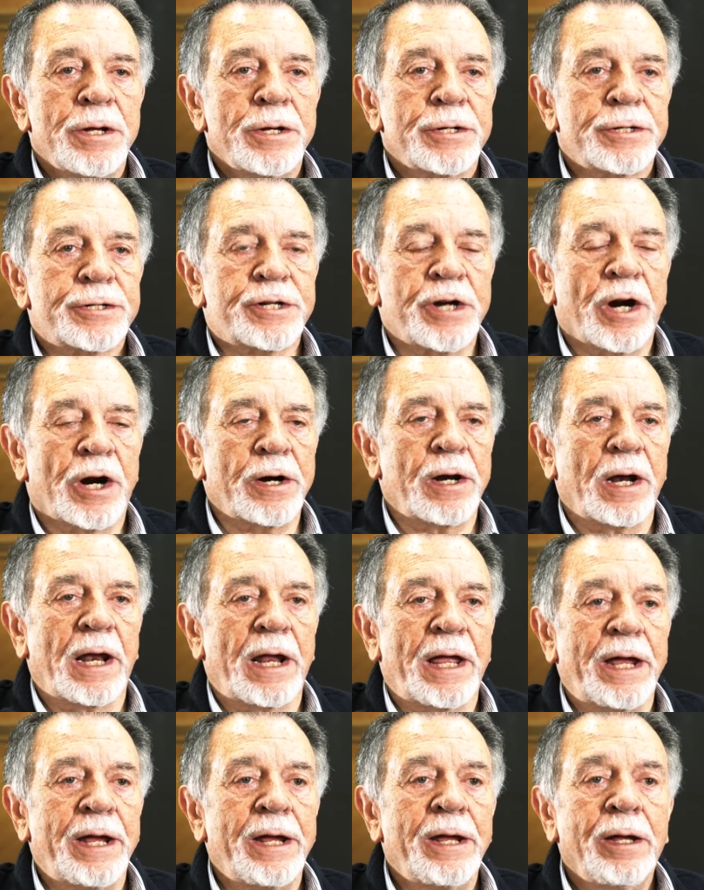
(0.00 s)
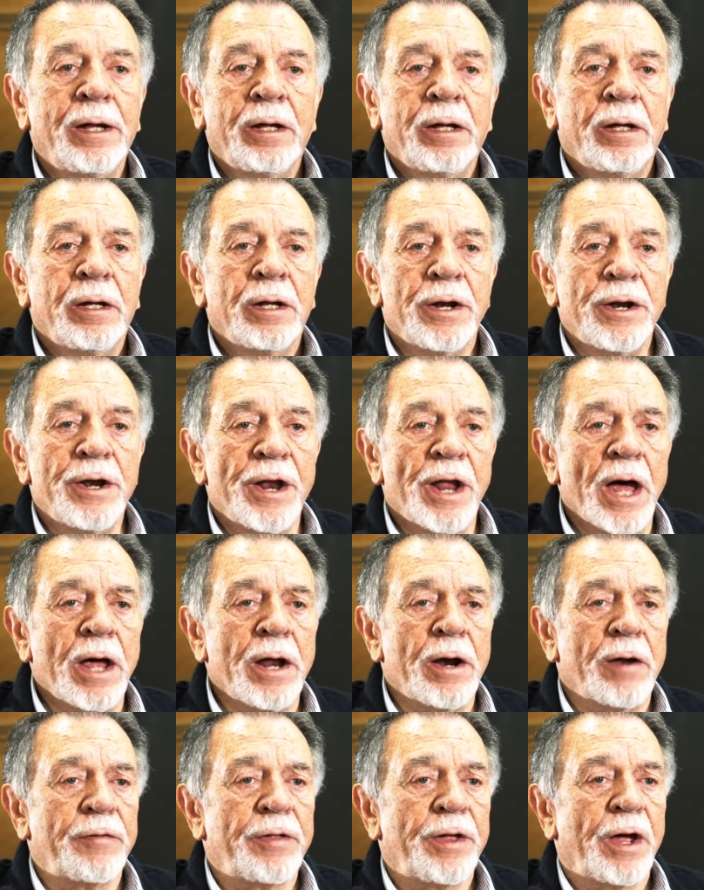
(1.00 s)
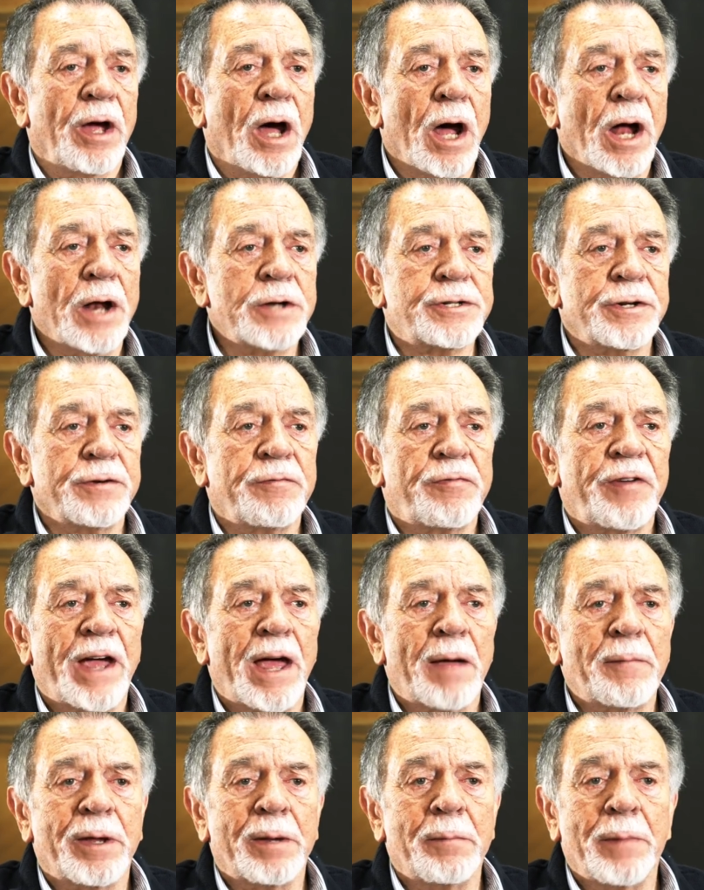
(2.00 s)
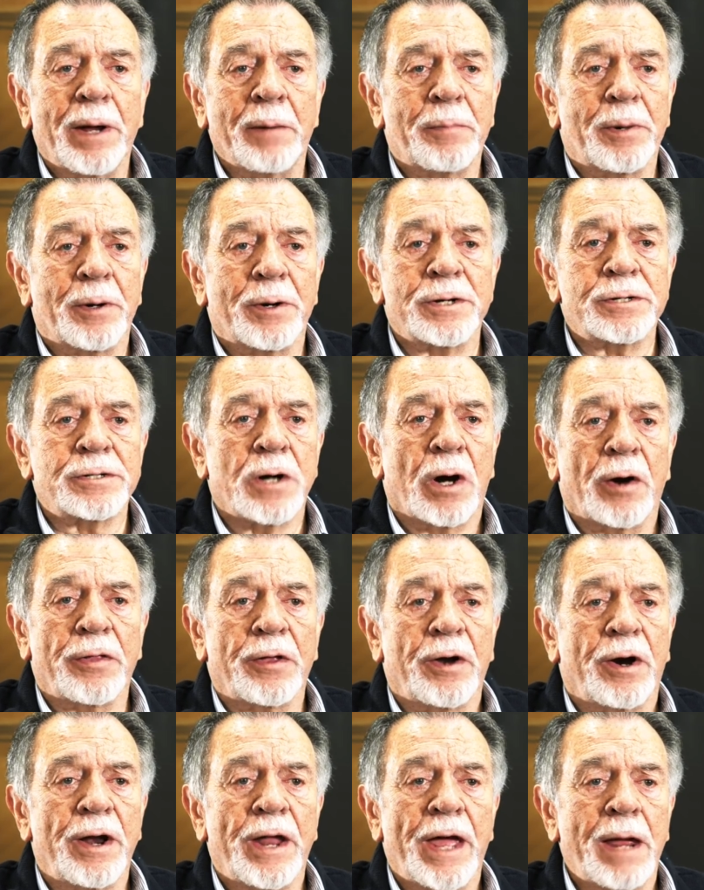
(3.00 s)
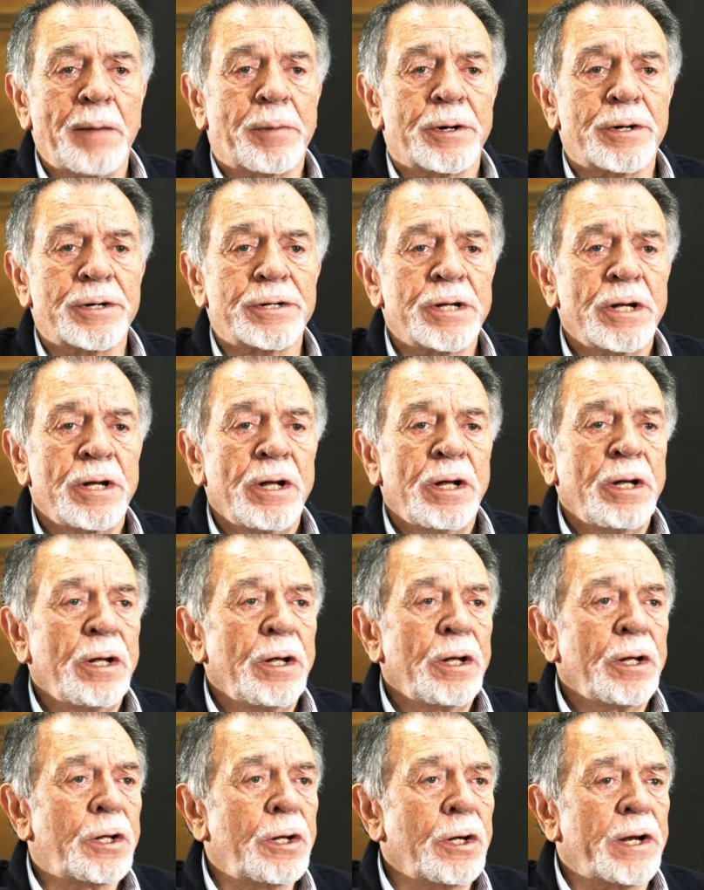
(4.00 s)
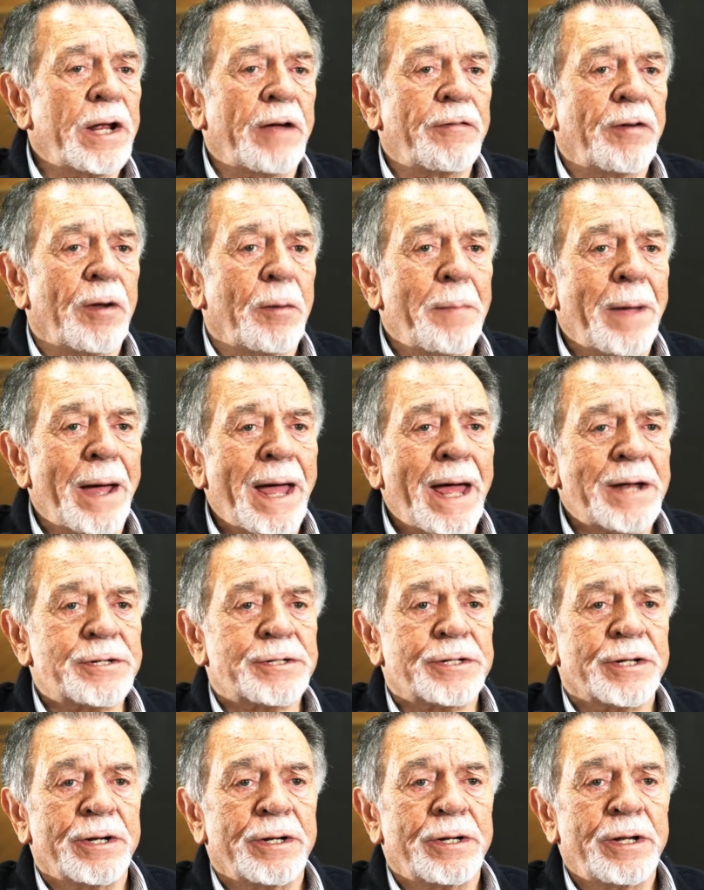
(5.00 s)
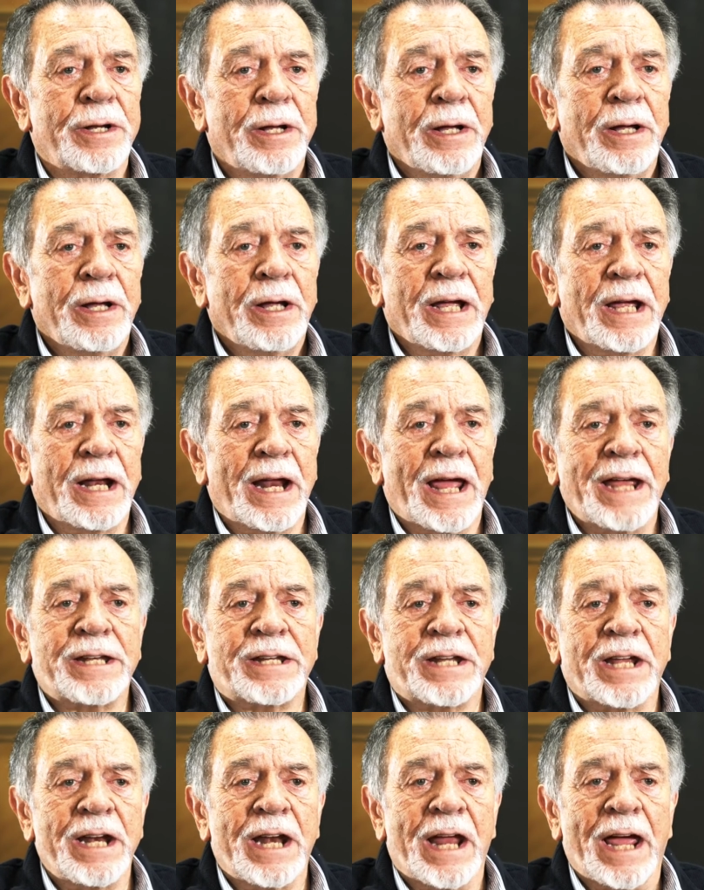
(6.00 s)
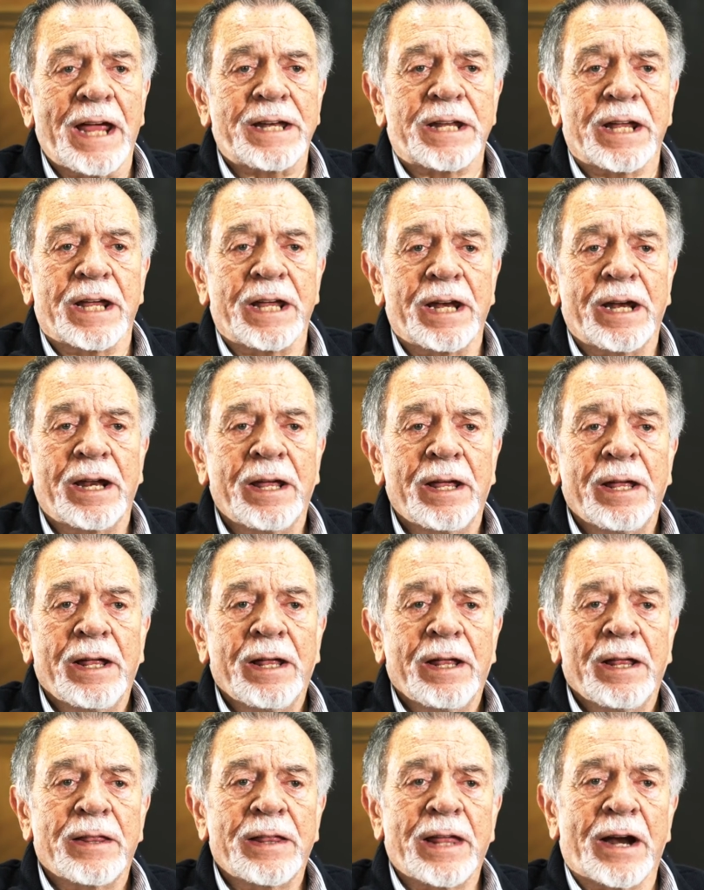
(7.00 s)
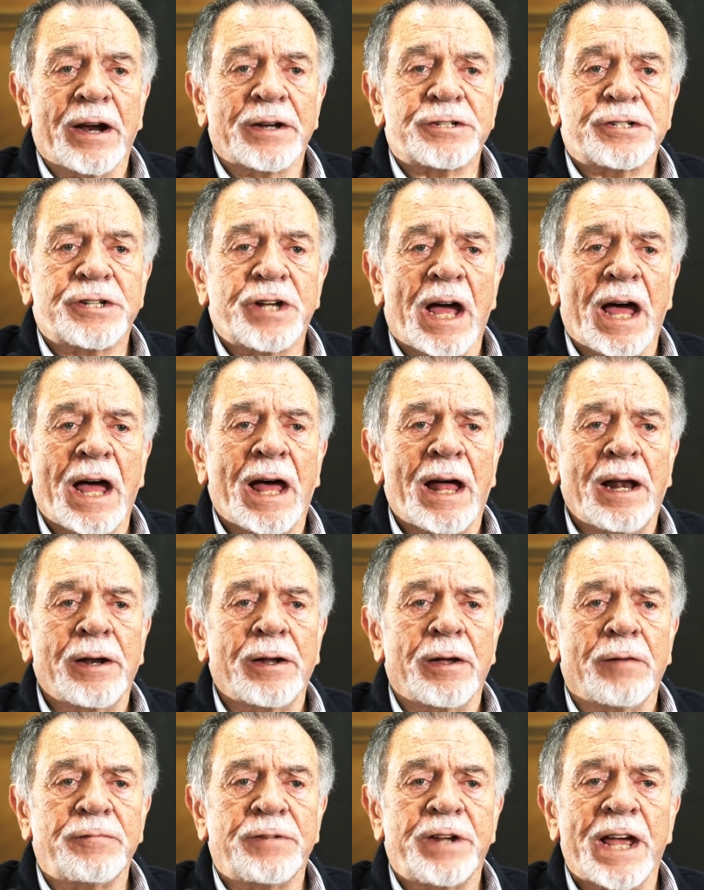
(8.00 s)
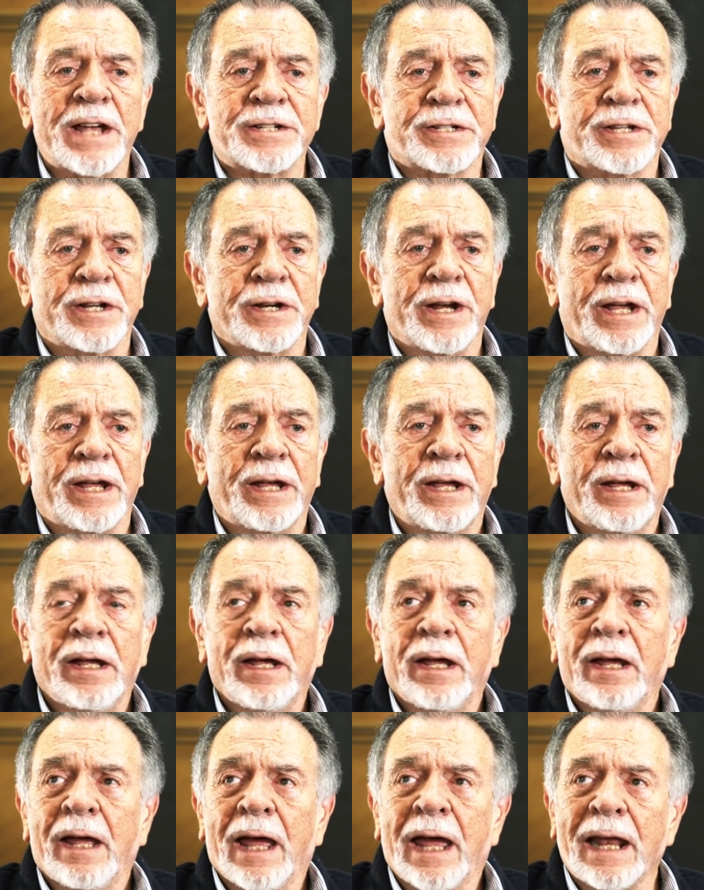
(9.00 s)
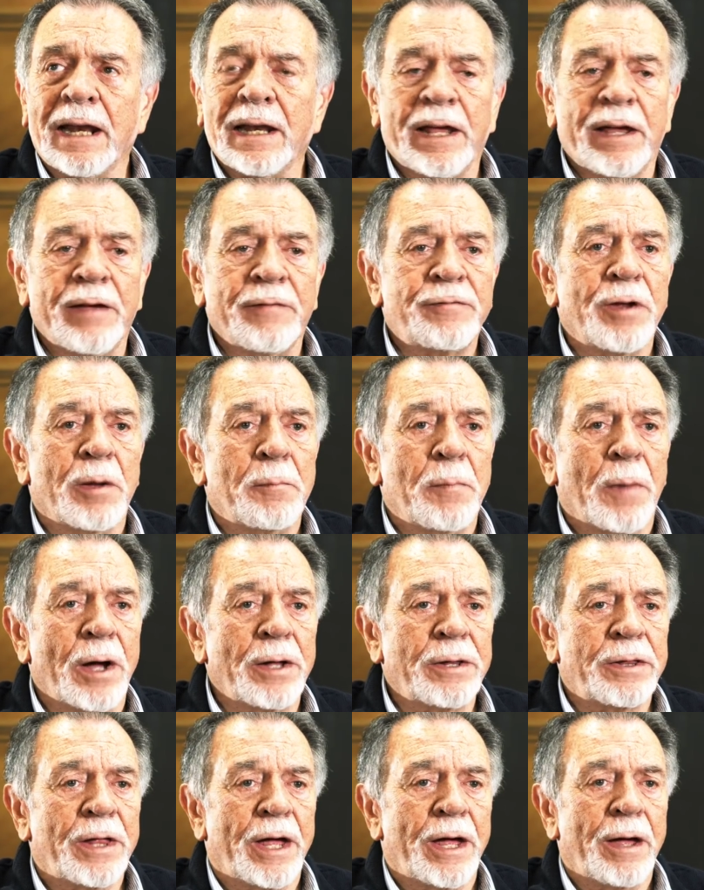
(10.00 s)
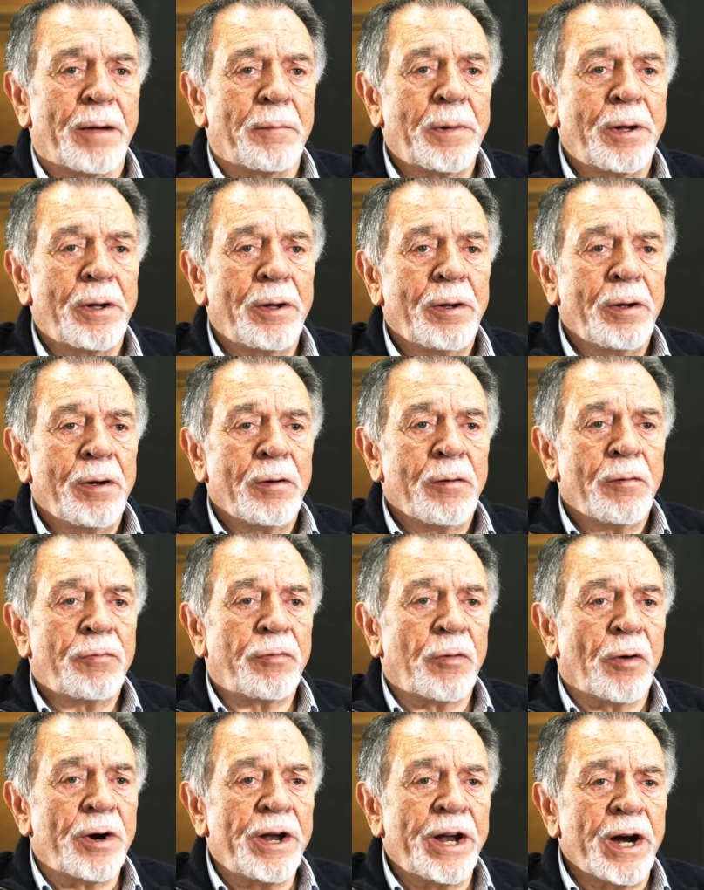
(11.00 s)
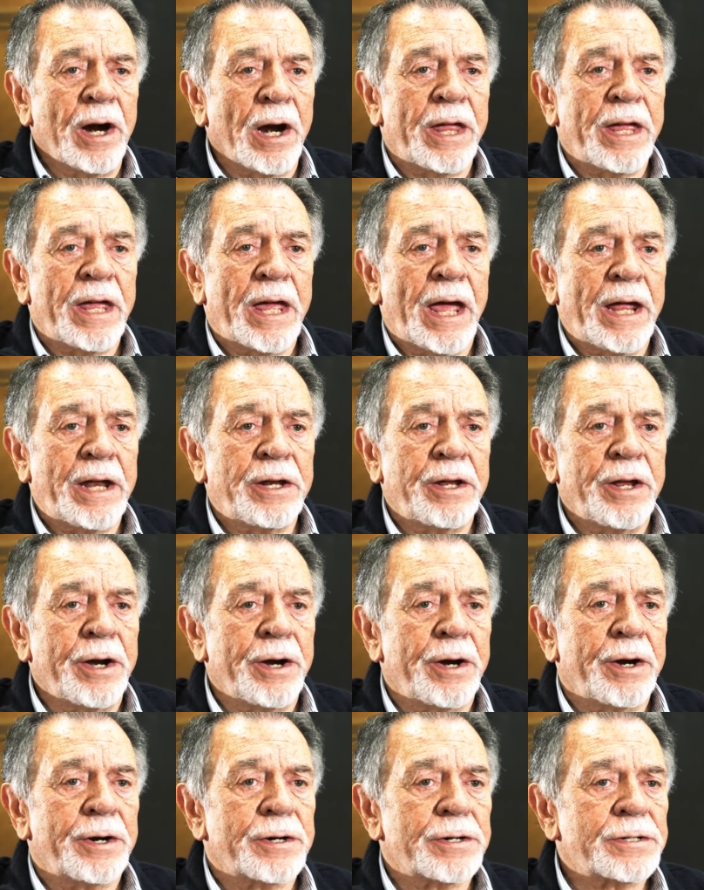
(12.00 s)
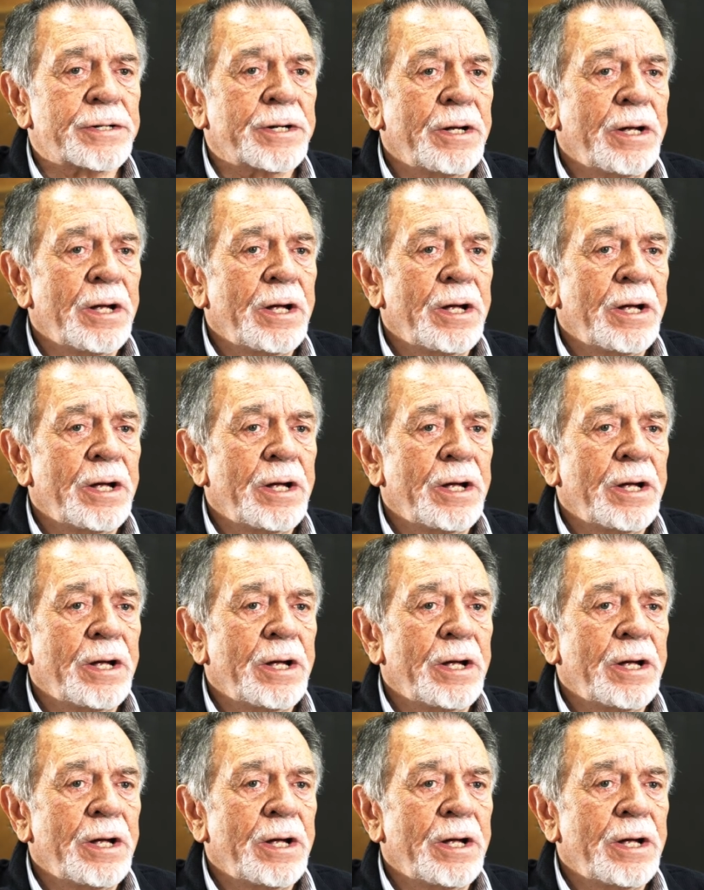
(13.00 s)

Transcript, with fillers: Certainly, none of the Hodgen family members or their neighbors could have imagined in eighteen eighteen that a child of destiny had lived among them for nearly eight years,